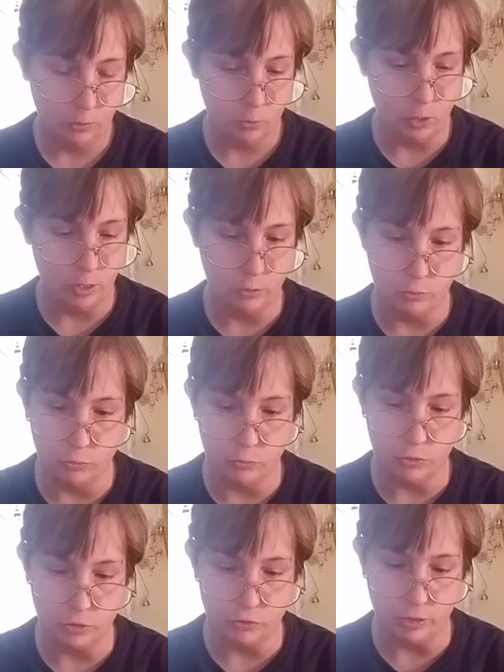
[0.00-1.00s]
One who do
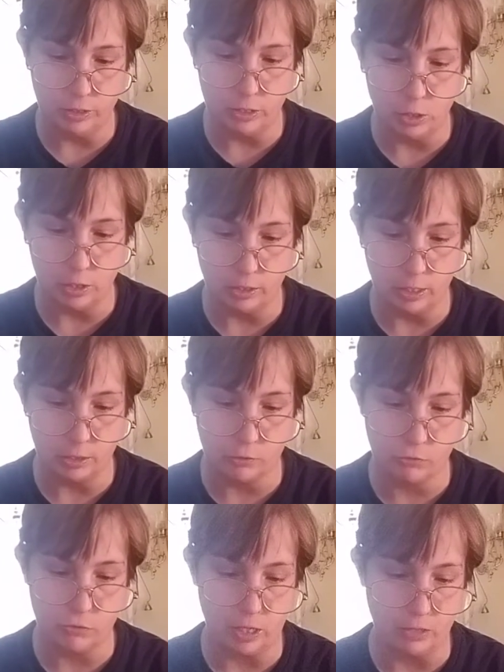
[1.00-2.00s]
such idiotic
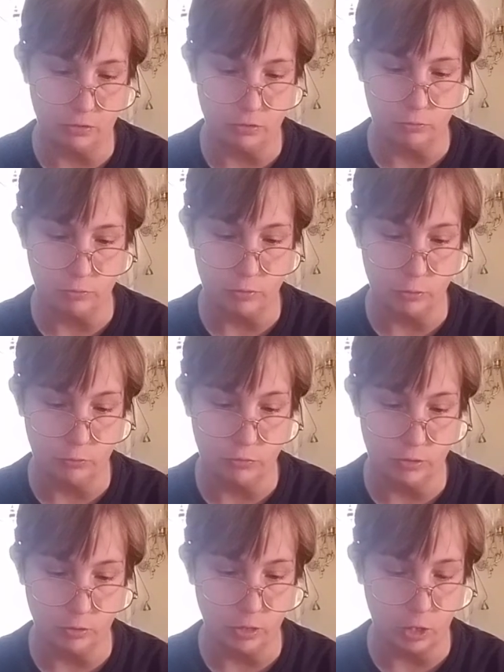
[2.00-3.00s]
exercises to reduce
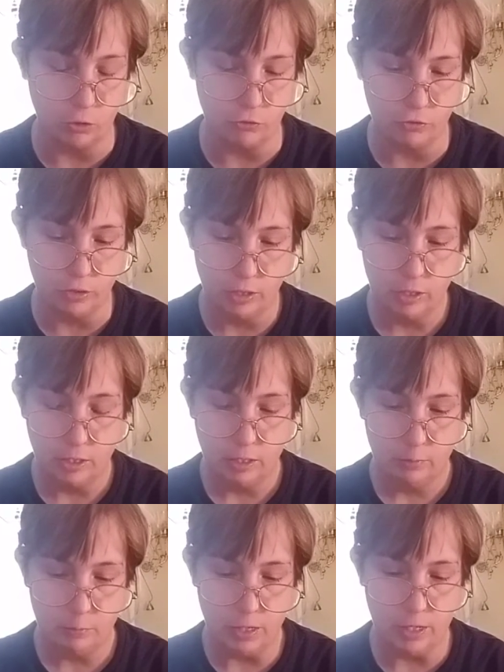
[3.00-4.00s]
their large
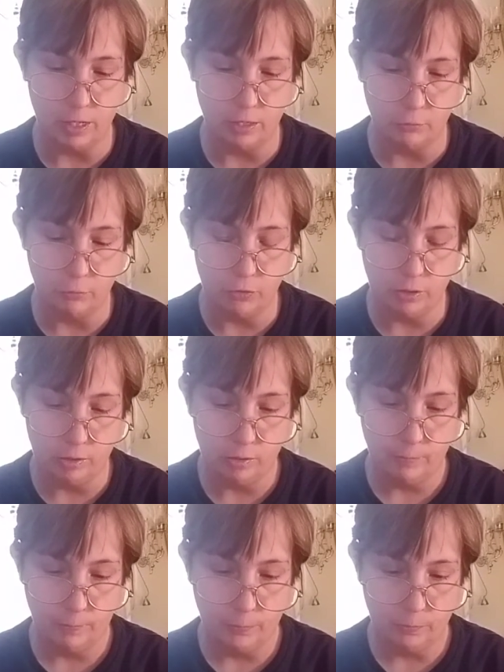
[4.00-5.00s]
behinds.
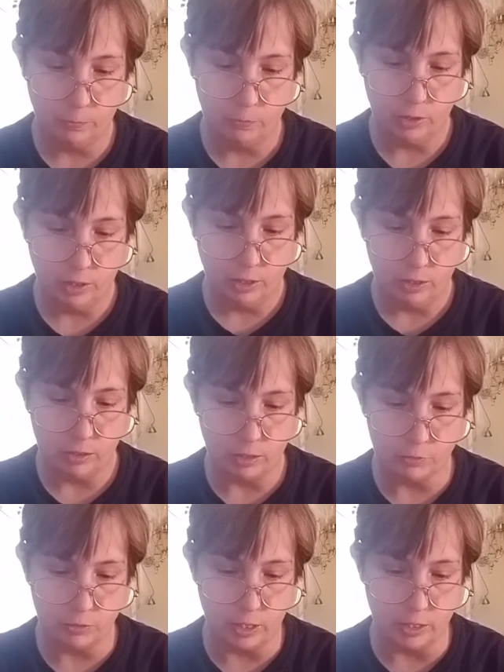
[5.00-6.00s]

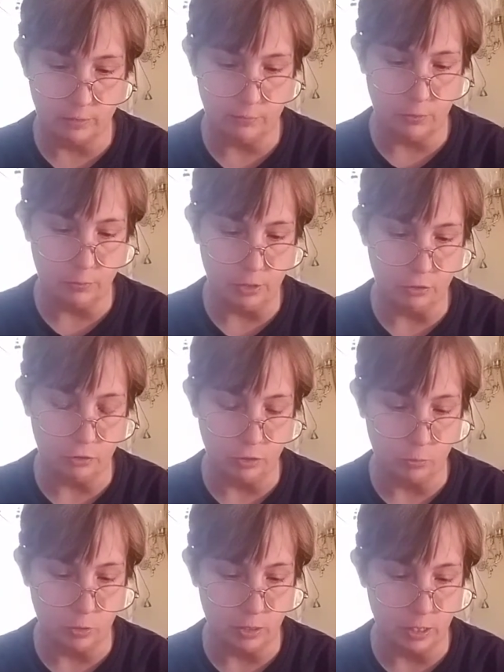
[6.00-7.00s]
Dussel had inflammation
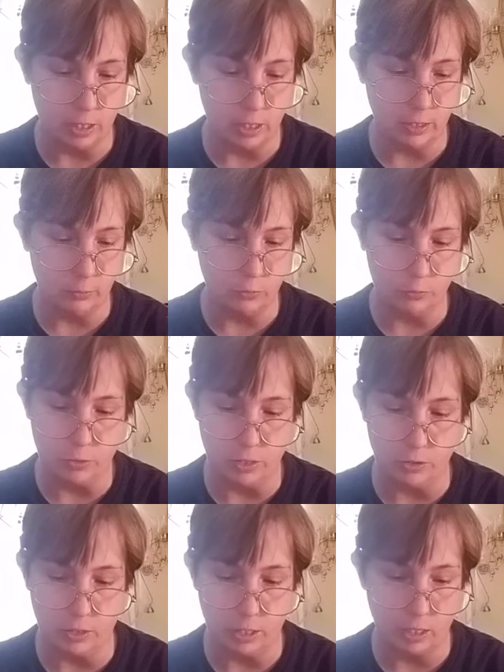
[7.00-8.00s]
in one eye and was
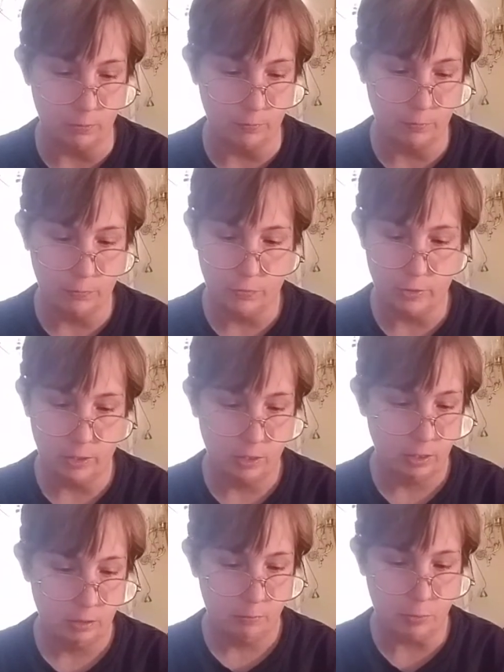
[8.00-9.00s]
bathing it,
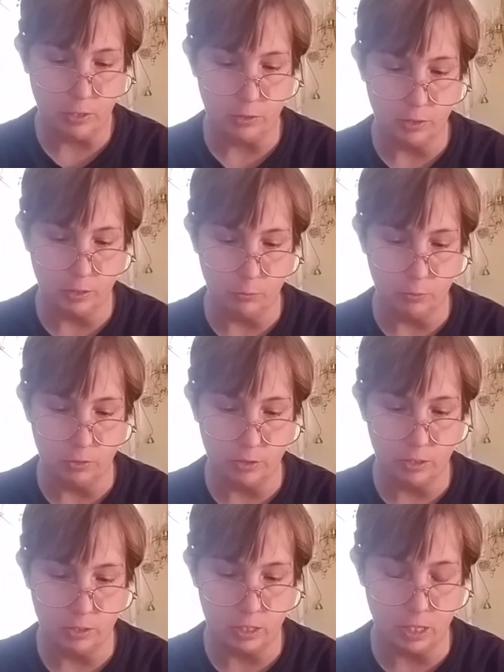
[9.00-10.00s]
bathing it with
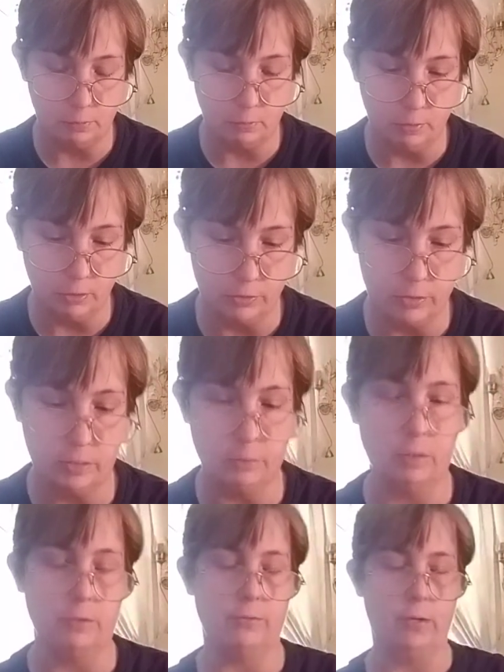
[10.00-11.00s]
chamomile tea
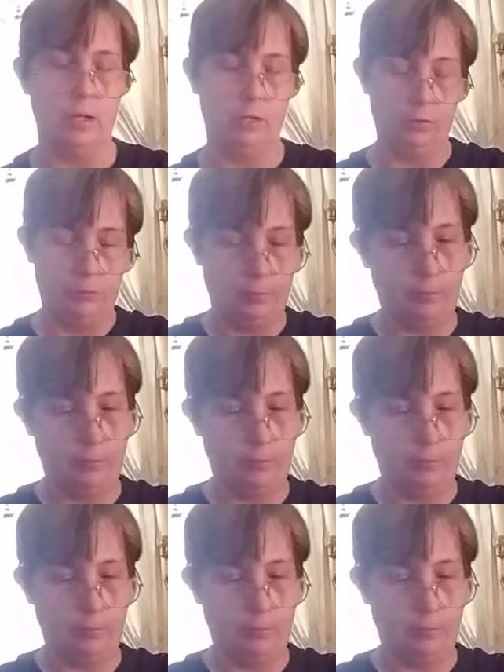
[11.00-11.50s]
by the fire.